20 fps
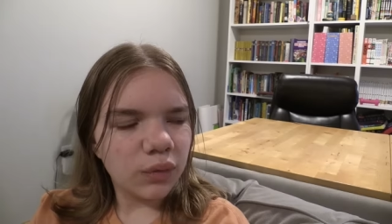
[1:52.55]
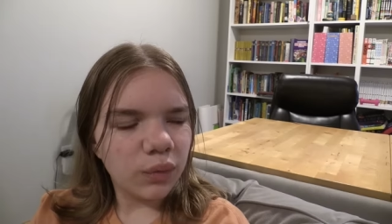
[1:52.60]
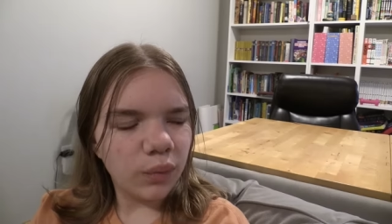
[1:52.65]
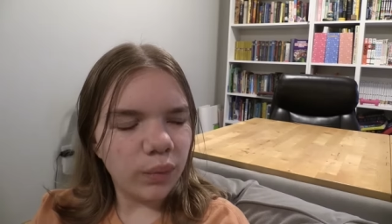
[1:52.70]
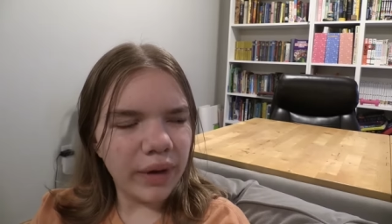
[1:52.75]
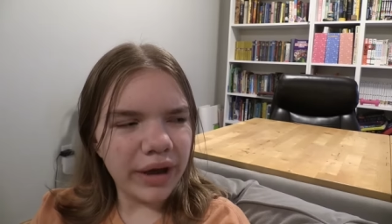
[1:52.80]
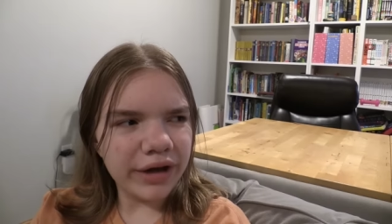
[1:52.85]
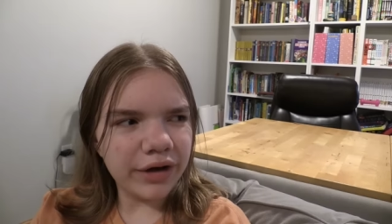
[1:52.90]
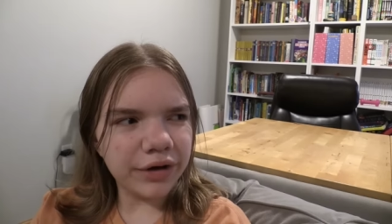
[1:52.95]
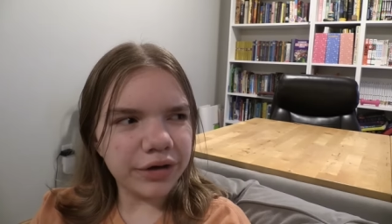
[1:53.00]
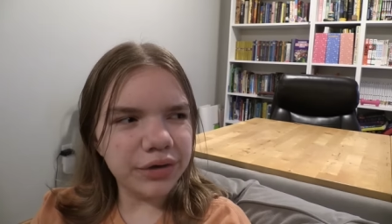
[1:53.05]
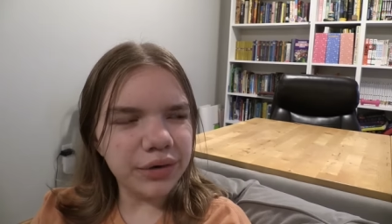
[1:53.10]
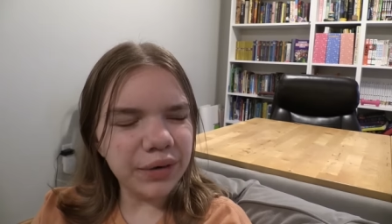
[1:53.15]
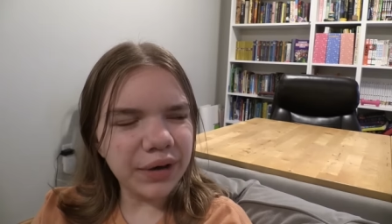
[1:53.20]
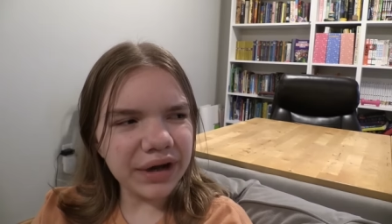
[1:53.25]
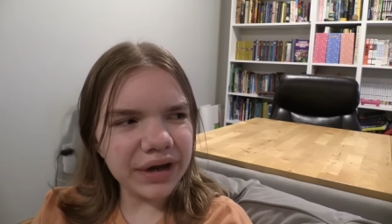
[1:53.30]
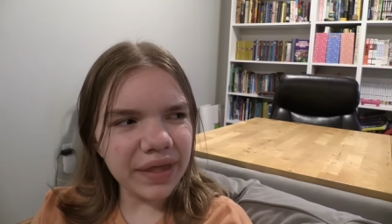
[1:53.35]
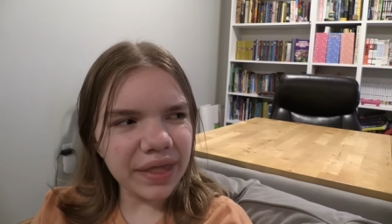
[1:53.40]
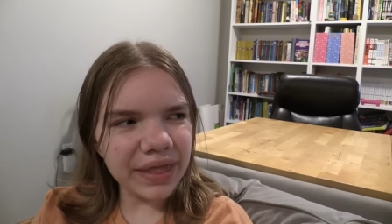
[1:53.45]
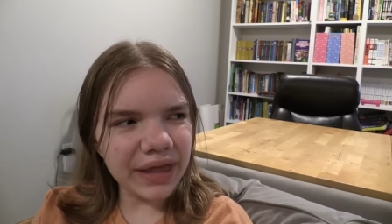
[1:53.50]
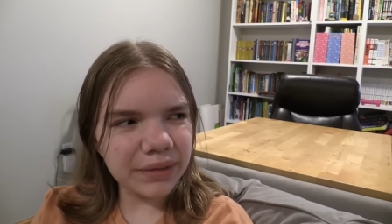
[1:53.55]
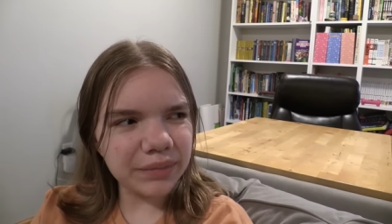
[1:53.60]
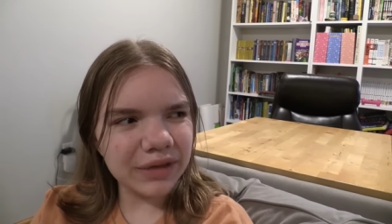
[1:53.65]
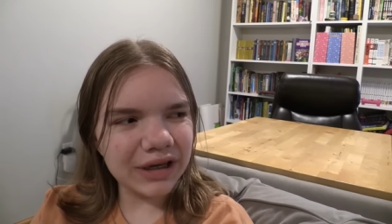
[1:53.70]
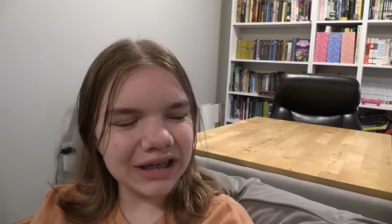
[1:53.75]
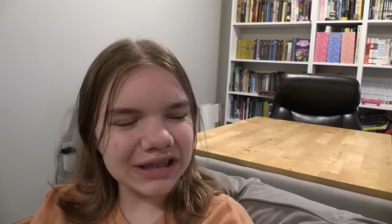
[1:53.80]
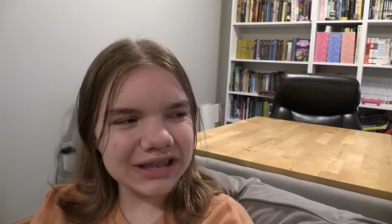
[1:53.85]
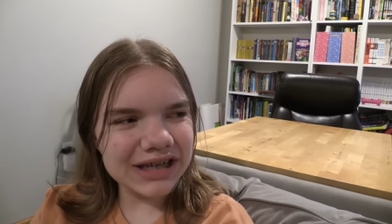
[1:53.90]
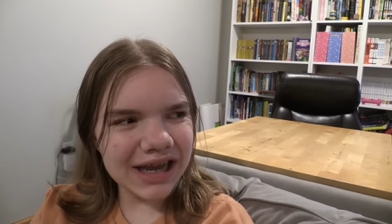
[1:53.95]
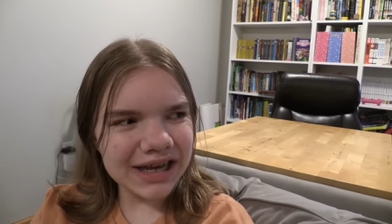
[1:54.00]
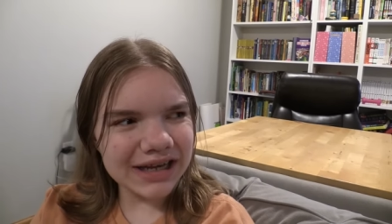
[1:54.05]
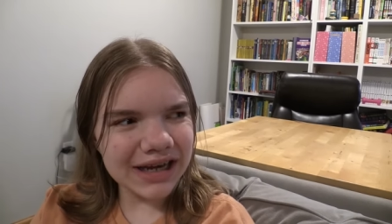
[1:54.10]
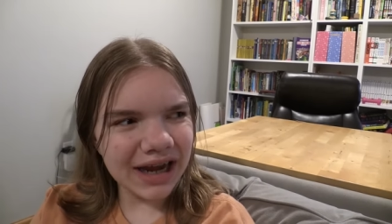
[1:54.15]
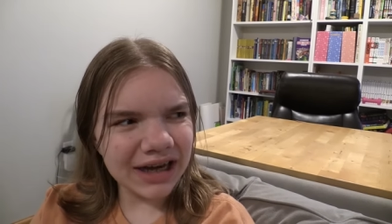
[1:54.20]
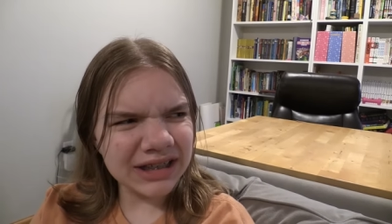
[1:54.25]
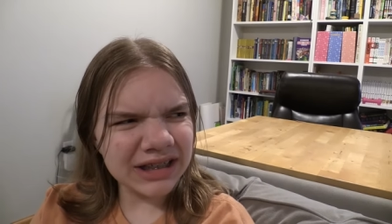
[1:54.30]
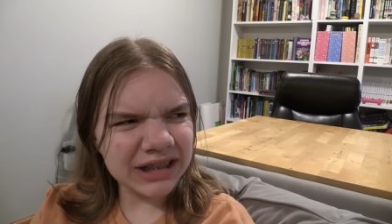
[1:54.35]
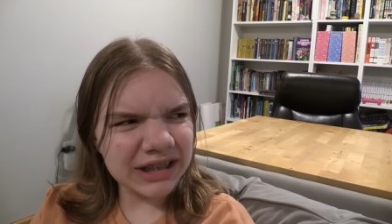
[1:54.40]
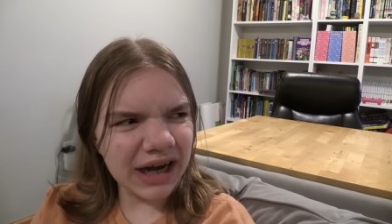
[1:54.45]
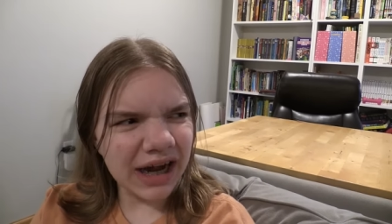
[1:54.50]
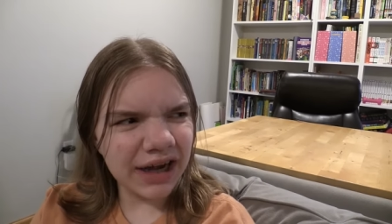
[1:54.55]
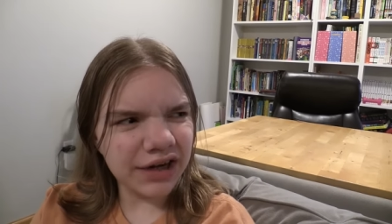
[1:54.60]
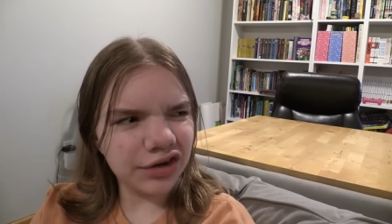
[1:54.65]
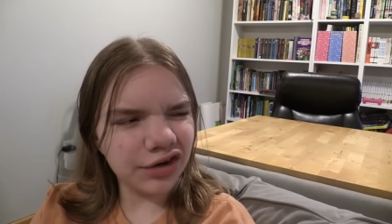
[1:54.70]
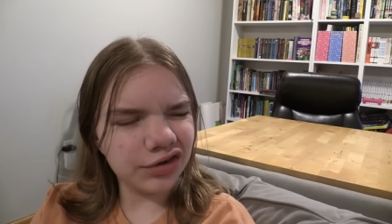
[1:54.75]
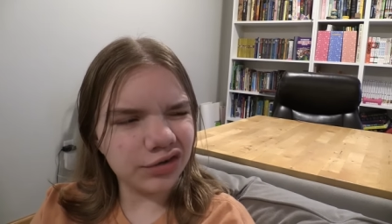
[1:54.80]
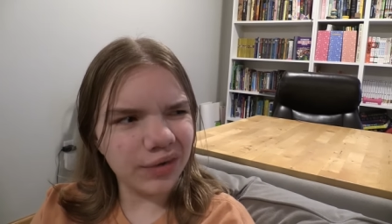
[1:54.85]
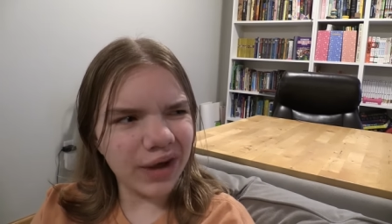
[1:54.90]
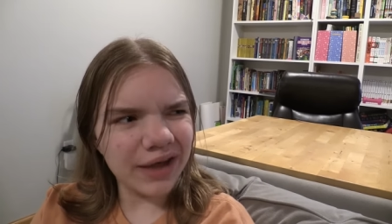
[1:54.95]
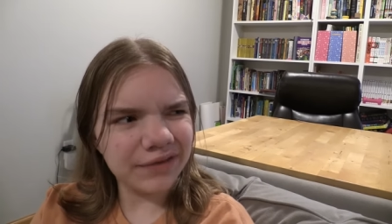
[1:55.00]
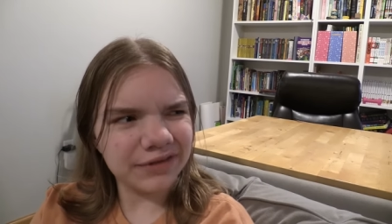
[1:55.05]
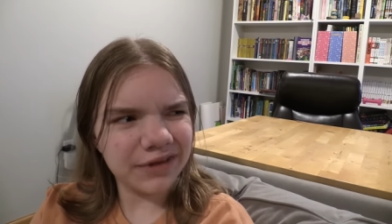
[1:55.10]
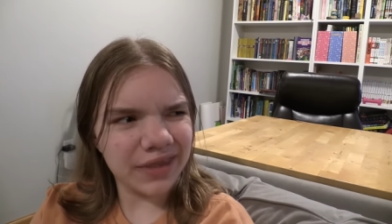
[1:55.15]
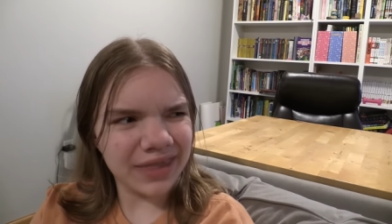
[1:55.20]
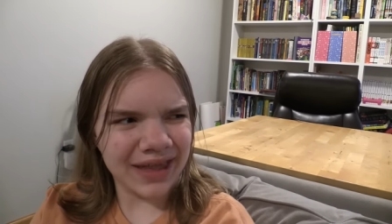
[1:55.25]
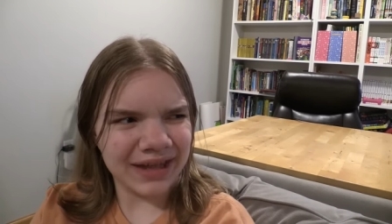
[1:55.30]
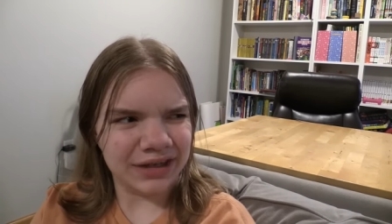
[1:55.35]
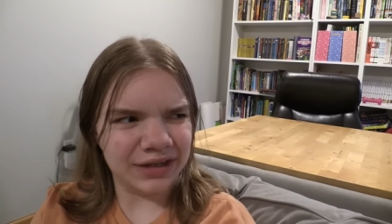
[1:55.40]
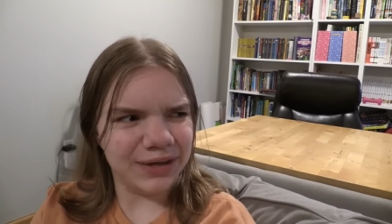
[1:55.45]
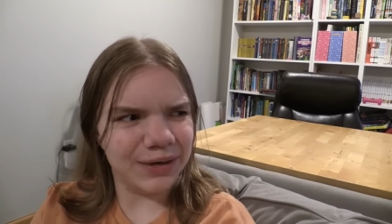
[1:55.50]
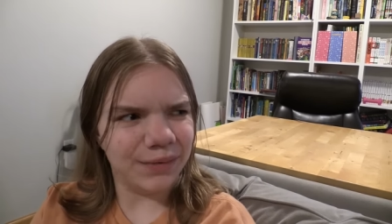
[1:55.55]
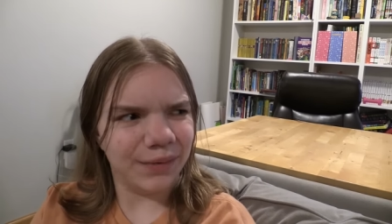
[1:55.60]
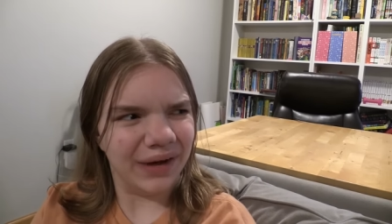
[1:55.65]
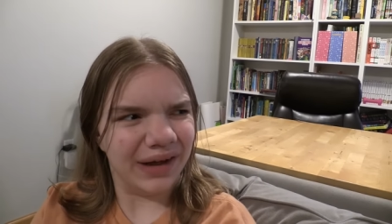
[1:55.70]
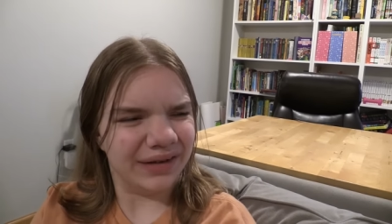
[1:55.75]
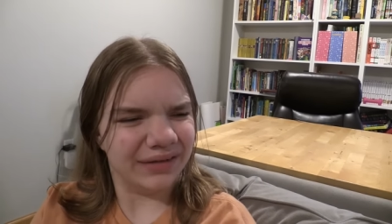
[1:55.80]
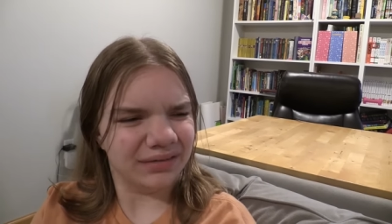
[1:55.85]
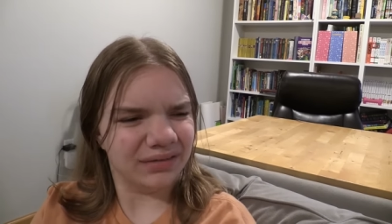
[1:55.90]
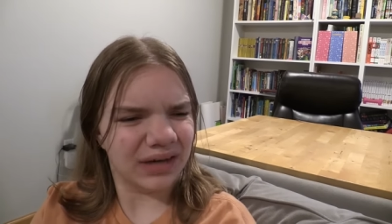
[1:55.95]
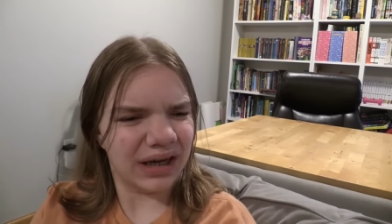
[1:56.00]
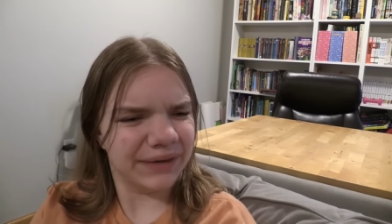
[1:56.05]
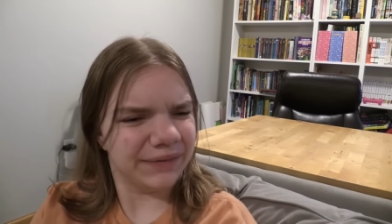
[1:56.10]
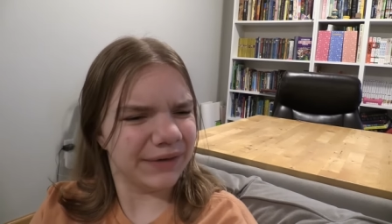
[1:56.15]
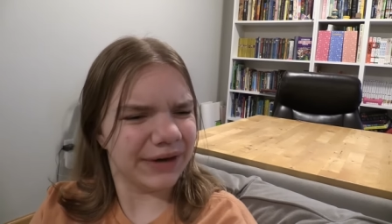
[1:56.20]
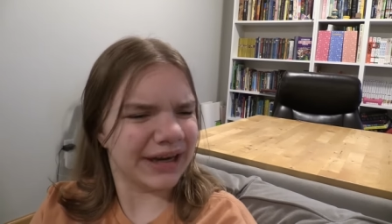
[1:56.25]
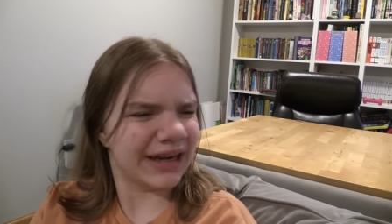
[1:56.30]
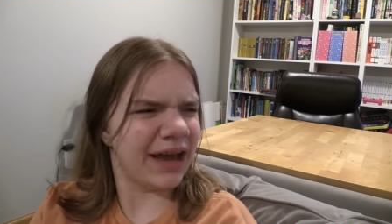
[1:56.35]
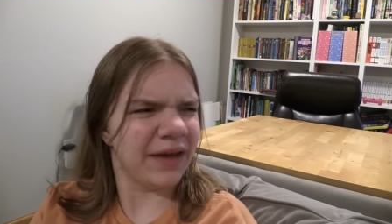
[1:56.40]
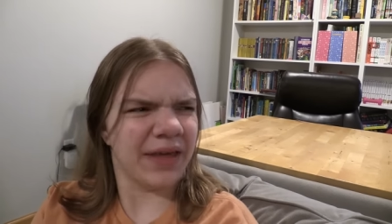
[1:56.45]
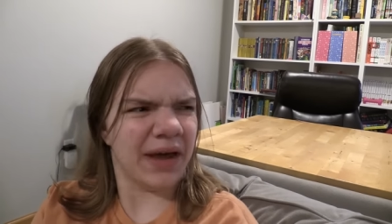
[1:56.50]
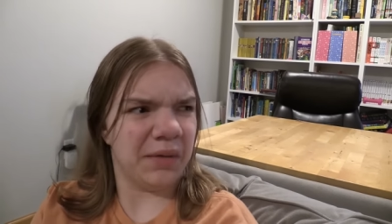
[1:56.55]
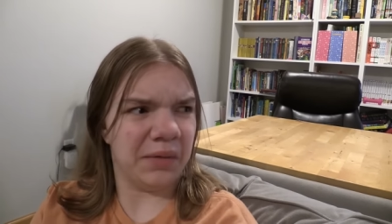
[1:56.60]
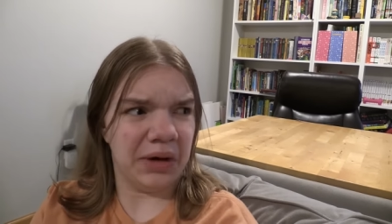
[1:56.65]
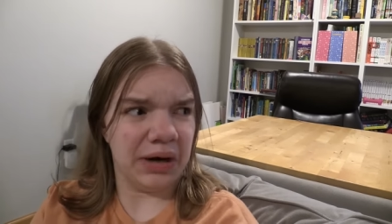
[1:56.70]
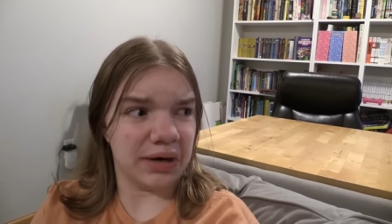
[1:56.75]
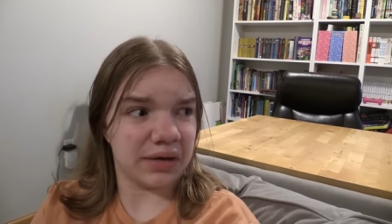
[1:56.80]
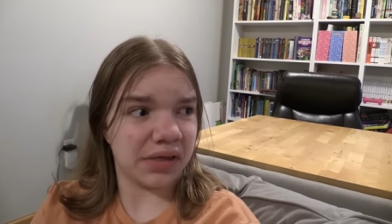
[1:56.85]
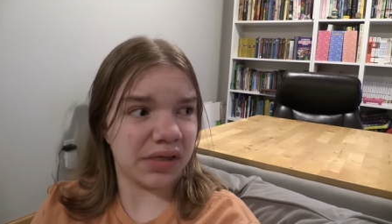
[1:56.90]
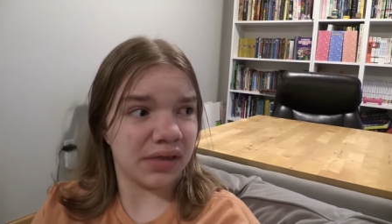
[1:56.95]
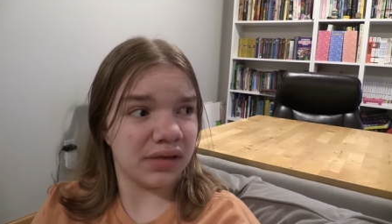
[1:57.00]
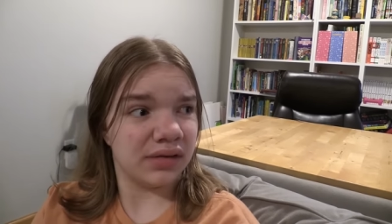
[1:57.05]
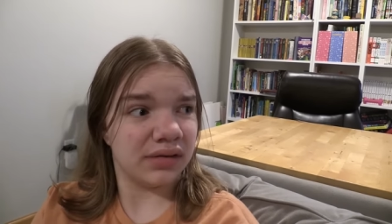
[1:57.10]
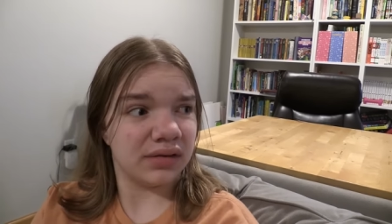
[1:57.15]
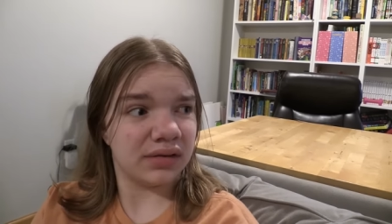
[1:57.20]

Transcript: Wait, are you gonna send me a 1099 or do I have to send you one? I forget how that works.